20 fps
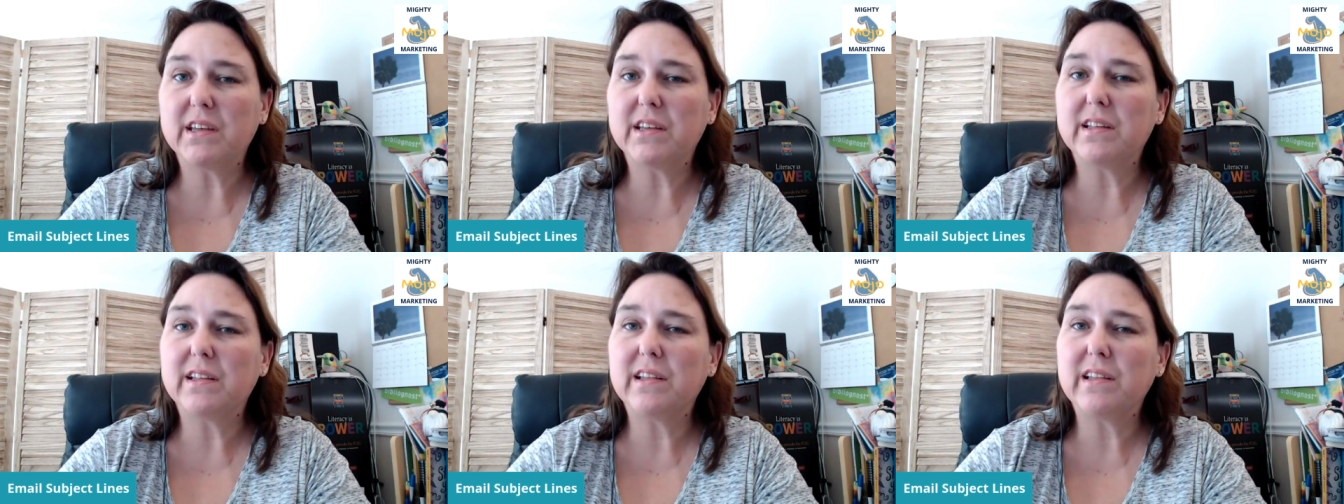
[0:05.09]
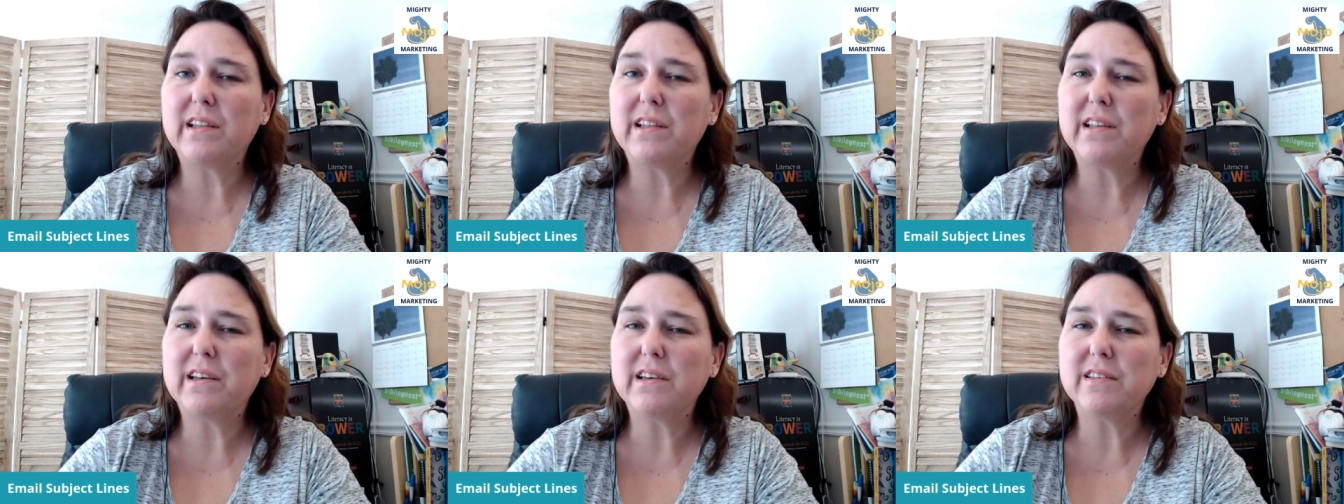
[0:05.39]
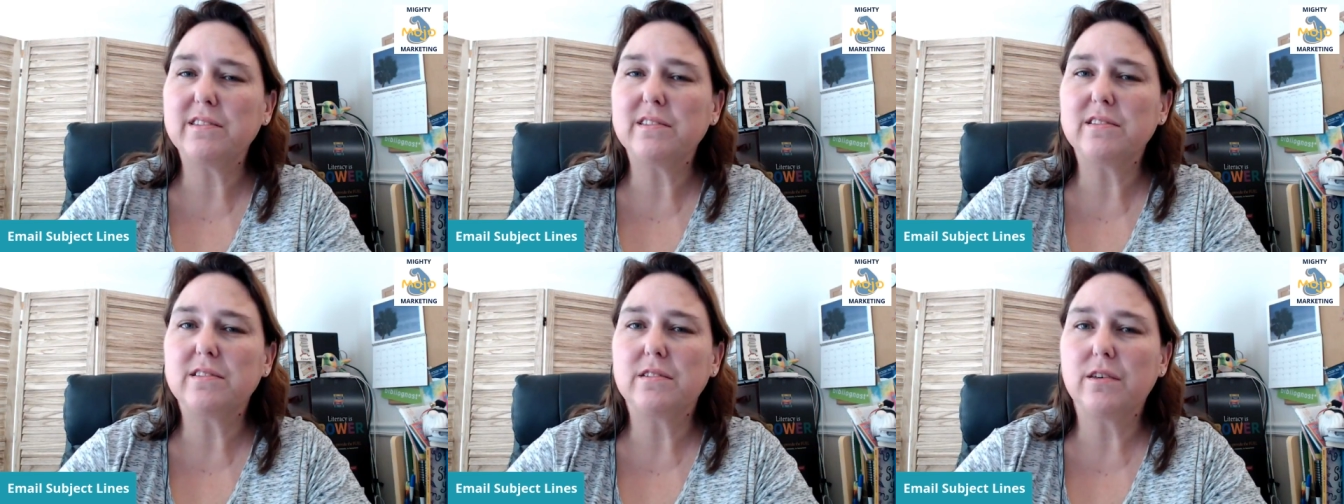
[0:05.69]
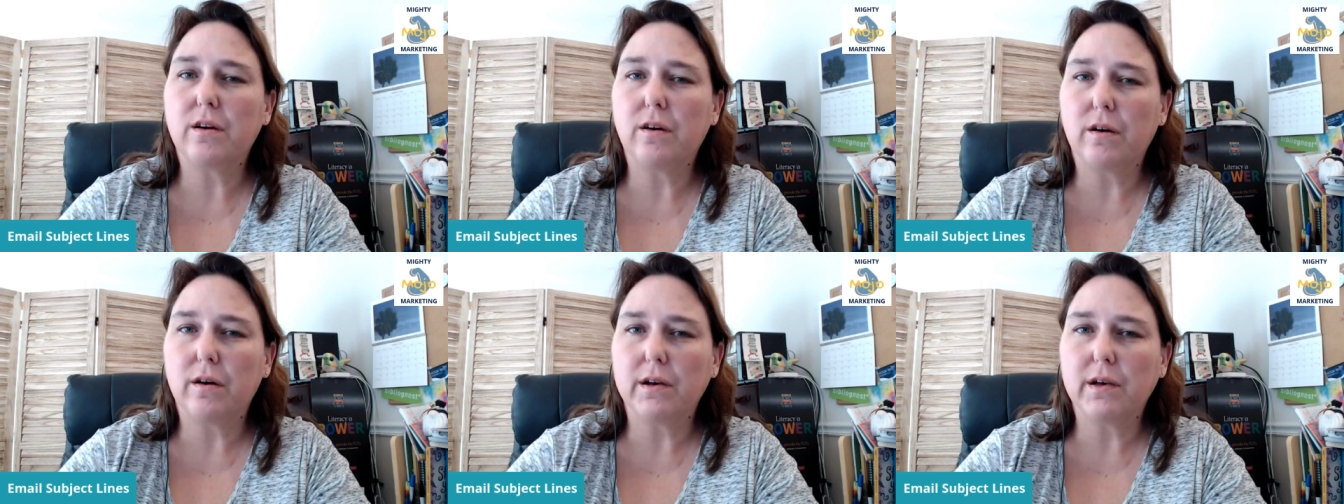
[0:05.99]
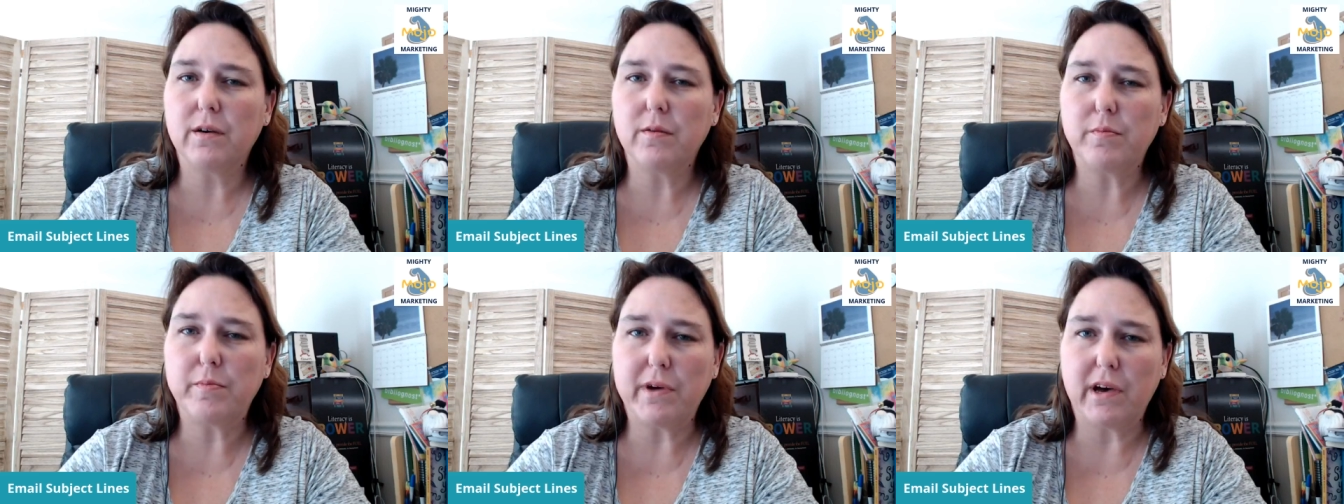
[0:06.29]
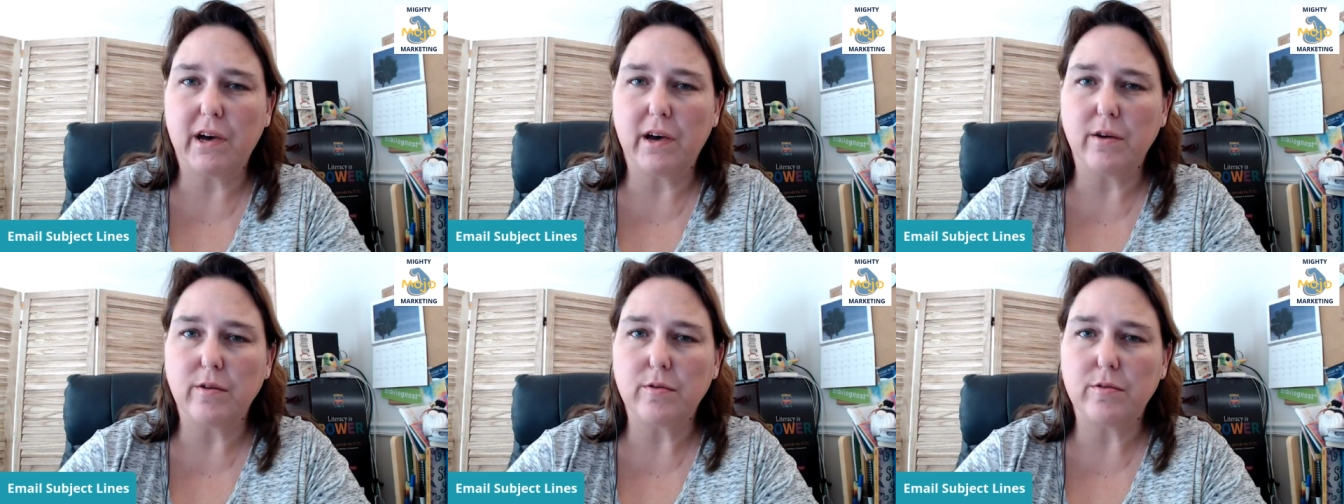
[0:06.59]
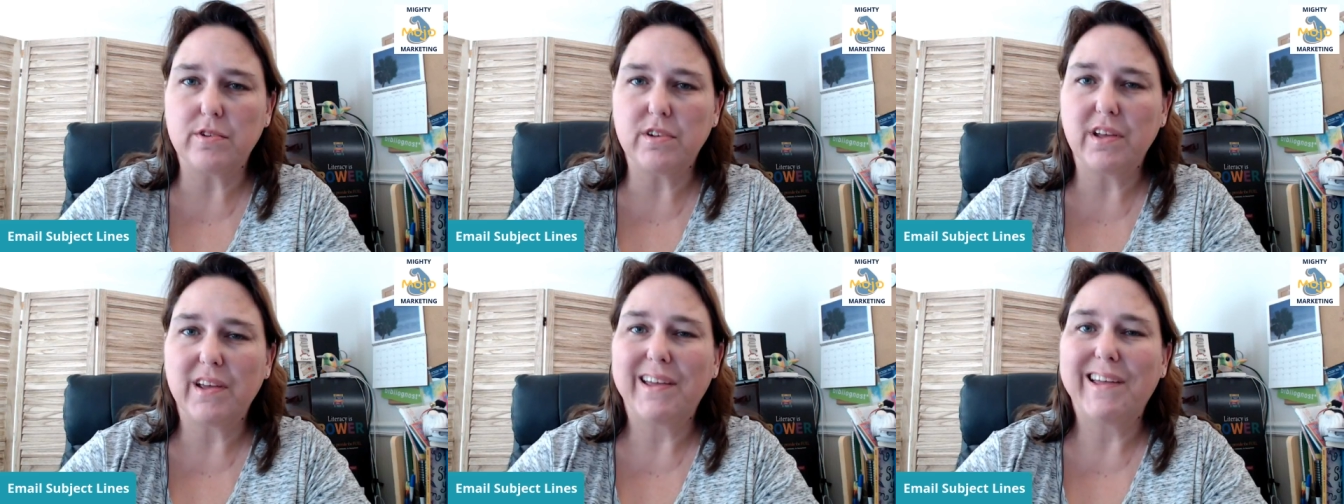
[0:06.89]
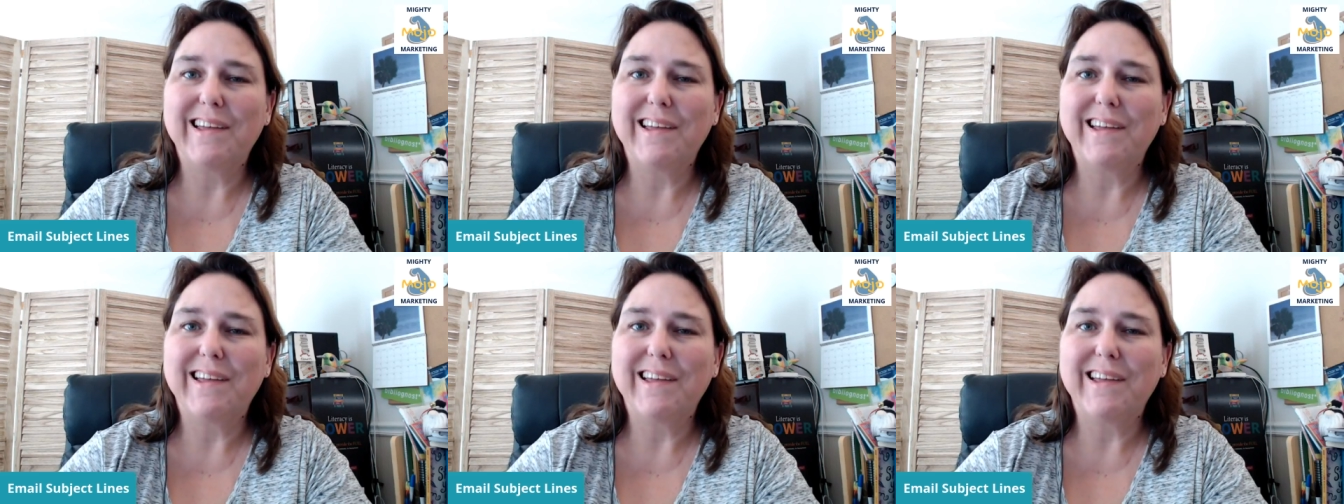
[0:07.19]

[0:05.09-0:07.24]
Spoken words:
Let's talk about